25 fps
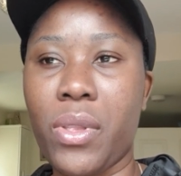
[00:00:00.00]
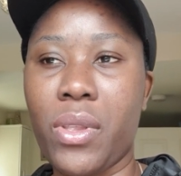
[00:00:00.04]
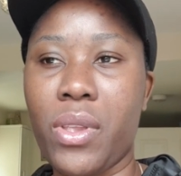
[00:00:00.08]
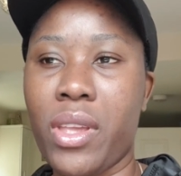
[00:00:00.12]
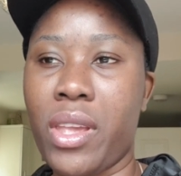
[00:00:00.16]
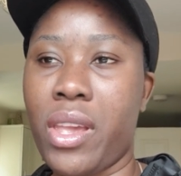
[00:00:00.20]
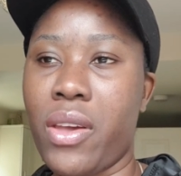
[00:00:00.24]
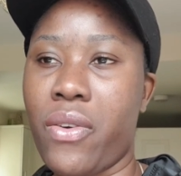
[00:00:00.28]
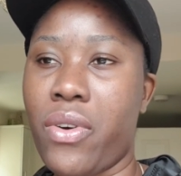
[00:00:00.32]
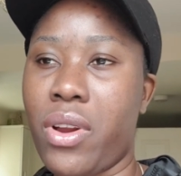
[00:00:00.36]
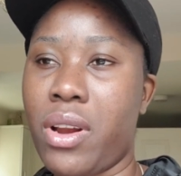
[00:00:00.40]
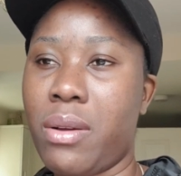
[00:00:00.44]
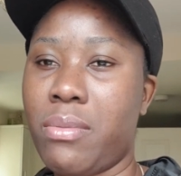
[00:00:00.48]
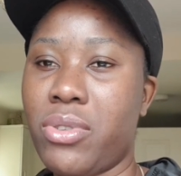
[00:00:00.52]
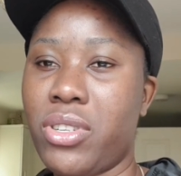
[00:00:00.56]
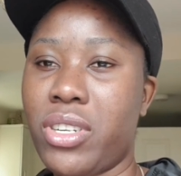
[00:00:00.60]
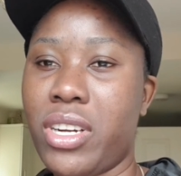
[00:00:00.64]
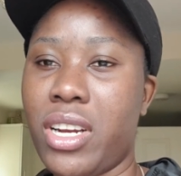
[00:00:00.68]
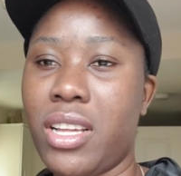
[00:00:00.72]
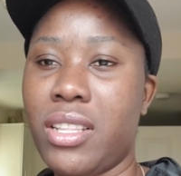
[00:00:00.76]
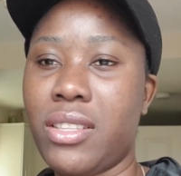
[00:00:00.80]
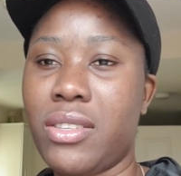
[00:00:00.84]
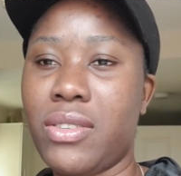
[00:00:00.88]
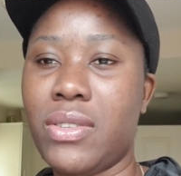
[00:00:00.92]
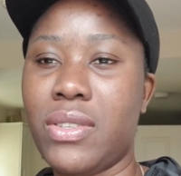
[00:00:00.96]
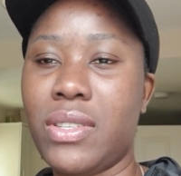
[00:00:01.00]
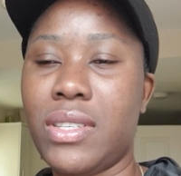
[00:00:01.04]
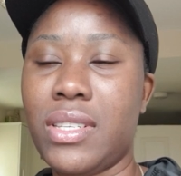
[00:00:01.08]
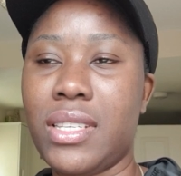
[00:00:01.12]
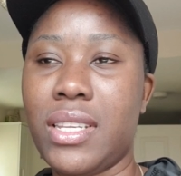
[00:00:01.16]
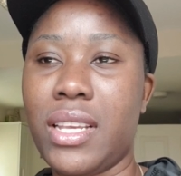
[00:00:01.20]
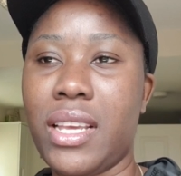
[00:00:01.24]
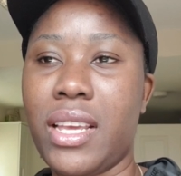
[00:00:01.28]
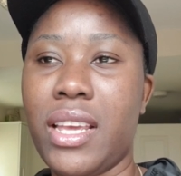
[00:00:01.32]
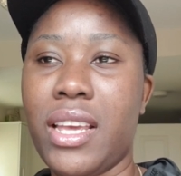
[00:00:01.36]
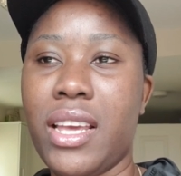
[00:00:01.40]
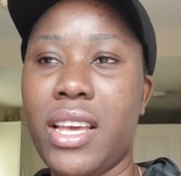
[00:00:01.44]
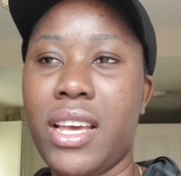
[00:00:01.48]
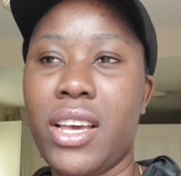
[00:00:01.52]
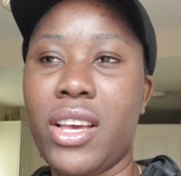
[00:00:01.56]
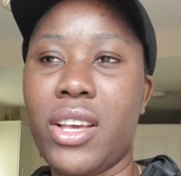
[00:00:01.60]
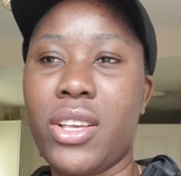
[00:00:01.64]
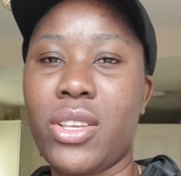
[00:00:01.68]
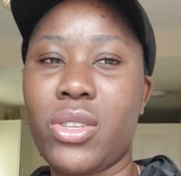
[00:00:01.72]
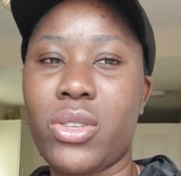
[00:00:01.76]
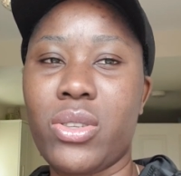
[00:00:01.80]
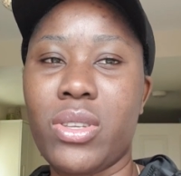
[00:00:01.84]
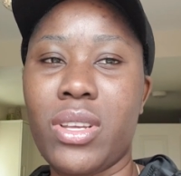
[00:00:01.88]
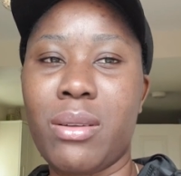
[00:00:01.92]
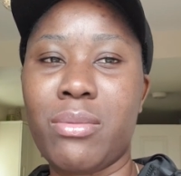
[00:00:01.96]
You get what I'm trying to say?
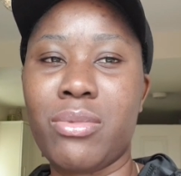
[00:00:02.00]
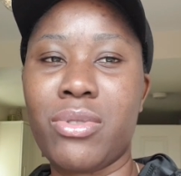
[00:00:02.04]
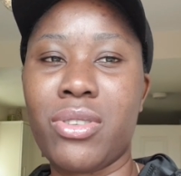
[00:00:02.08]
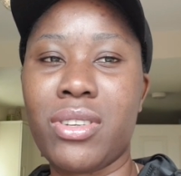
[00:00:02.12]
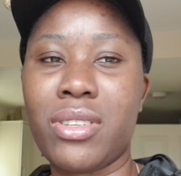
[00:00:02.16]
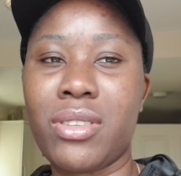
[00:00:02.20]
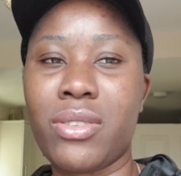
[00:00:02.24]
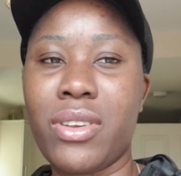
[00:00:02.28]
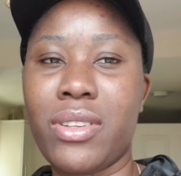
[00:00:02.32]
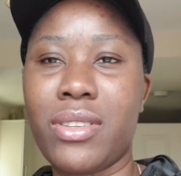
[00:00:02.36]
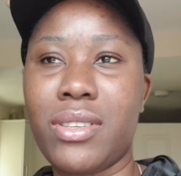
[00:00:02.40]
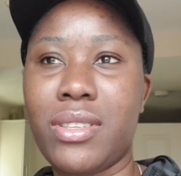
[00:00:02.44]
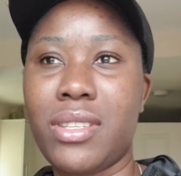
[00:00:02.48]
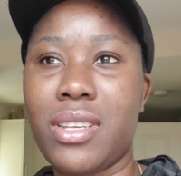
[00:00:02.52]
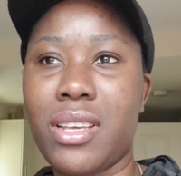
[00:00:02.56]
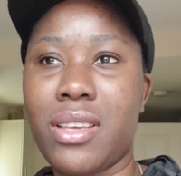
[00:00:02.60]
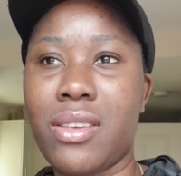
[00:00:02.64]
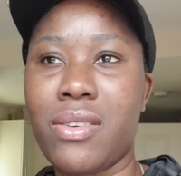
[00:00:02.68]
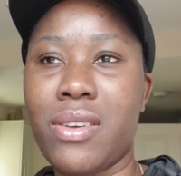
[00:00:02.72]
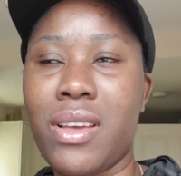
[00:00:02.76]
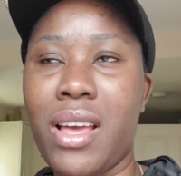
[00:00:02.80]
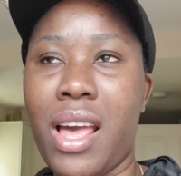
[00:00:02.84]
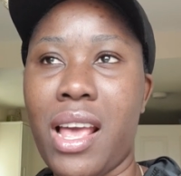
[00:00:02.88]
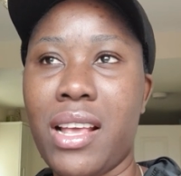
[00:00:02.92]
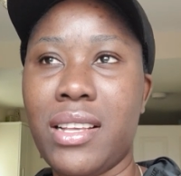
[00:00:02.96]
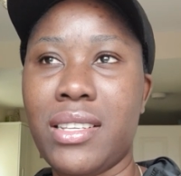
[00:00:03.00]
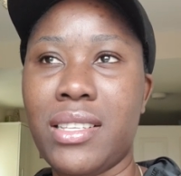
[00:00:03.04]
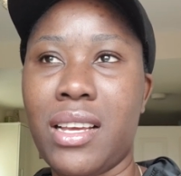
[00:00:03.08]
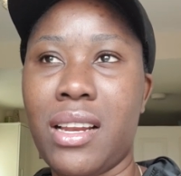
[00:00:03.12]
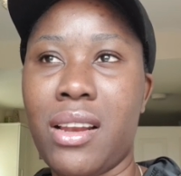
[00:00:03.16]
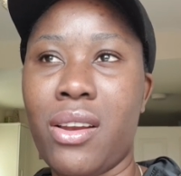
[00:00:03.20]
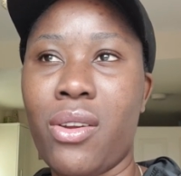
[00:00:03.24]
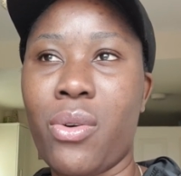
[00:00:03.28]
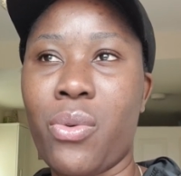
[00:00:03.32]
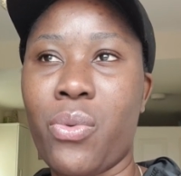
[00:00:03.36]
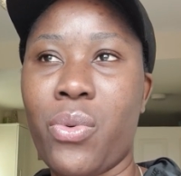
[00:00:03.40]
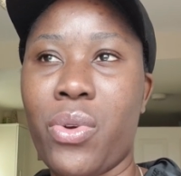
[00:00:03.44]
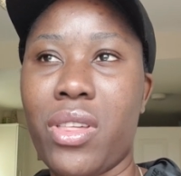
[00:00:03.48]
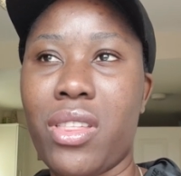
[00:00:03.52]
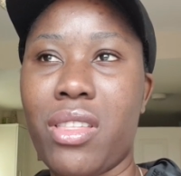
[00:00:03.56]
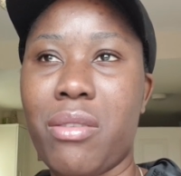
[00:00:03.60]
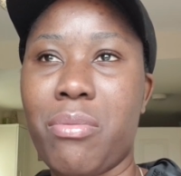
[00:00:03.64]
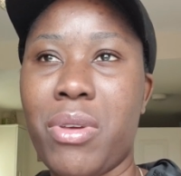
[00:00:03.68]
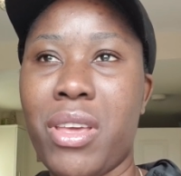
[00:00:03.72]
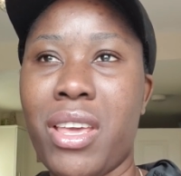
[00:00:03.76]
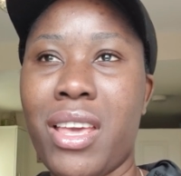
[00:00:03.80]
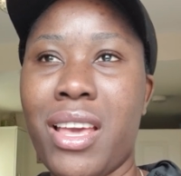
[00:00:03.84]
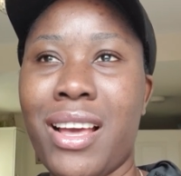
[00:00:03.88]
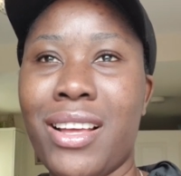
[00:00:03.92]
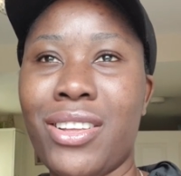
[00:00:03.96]
So I'm just going to take you guys along with
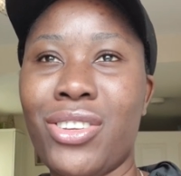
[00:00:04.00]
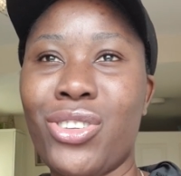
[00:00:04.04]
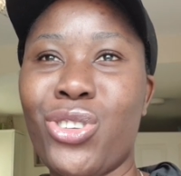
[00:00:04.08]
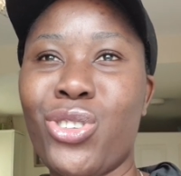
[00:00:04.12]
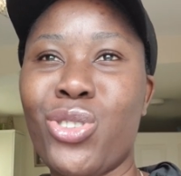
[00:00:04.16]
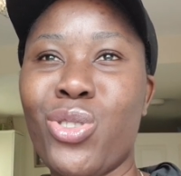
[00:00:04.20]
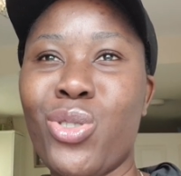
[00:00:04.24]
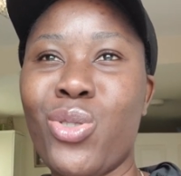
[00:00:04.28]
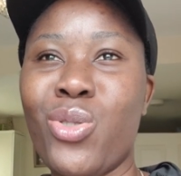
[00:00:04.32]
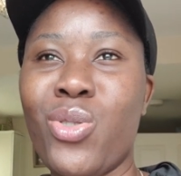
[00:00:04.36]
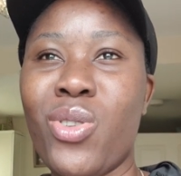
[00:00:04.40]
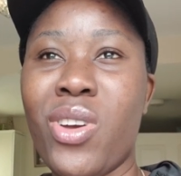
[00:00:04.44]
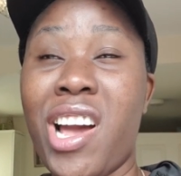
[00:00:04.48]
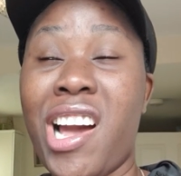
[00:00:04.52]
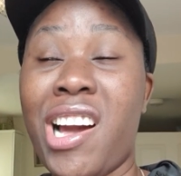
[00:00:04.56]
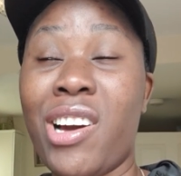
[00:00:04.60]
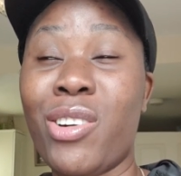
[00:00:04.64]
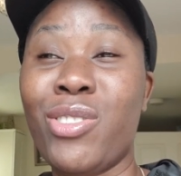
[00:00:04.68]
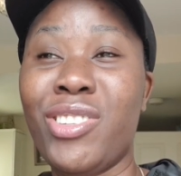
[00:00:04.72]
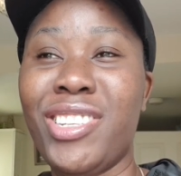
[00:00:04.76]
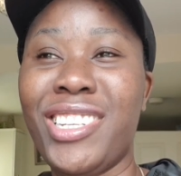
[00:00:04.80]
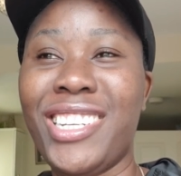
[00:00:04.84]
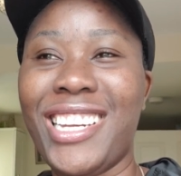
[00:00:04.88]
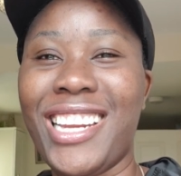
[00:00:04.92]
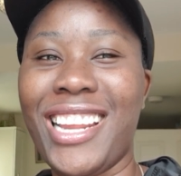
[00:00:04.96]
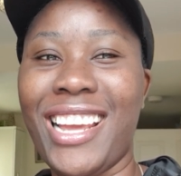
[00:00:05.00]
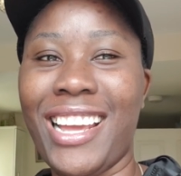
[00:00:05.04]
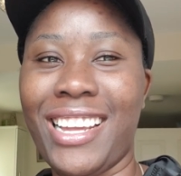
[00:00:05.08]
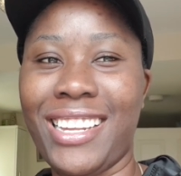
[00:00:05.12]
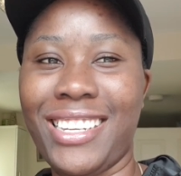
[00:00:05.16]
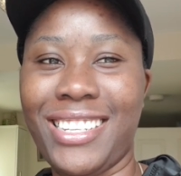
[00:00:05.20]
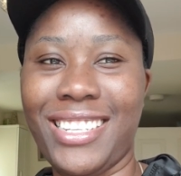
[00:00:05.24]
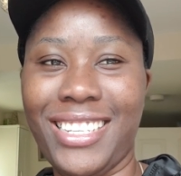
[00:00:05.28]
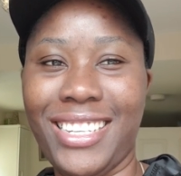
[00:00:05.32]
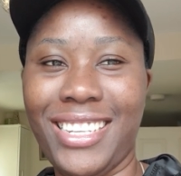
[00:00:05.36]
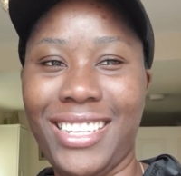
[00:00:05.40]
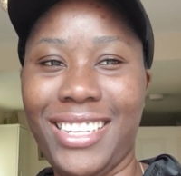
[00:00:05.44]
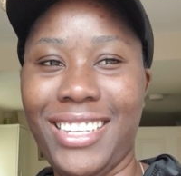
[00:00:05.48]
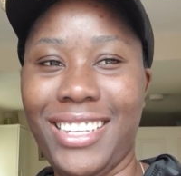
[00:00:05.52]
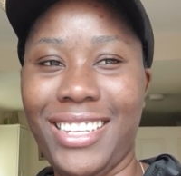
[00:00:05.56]
me and show you how dead